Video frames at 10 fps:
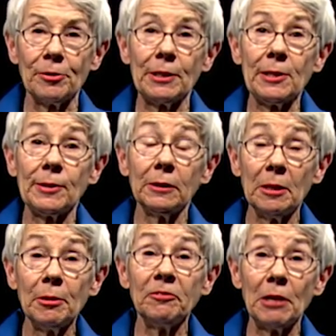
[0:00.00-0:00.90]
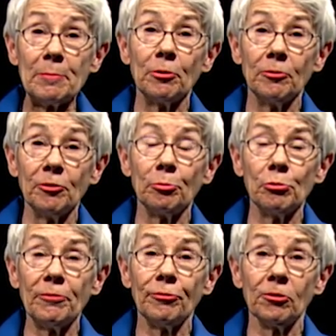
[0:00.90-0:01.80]
So that's the limit of my
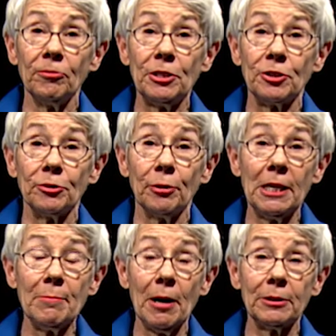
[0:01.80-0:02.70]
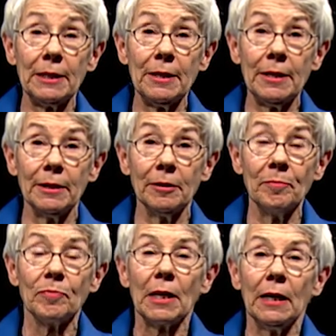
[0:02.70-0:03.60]
peripheral vision, right about to there.
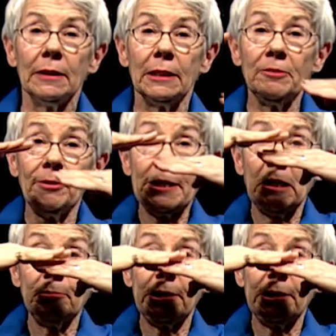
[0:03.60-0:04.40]
Then if I come